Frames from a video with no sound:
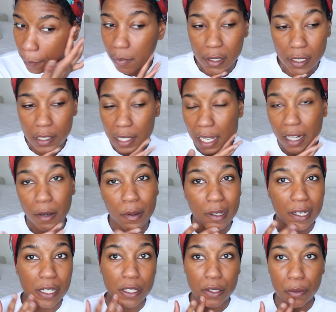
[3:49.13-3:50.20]
This is kind of what
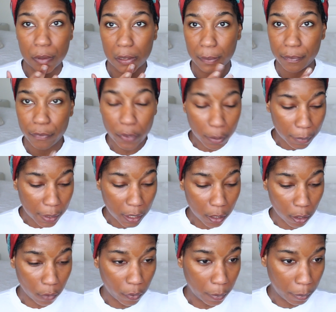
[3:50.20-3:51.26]
I do when I'm filming
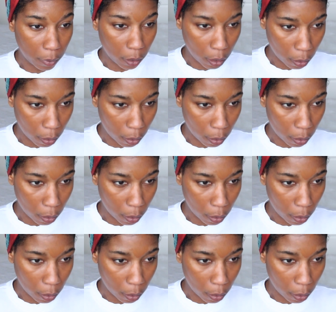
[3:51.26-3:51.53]
or if I'm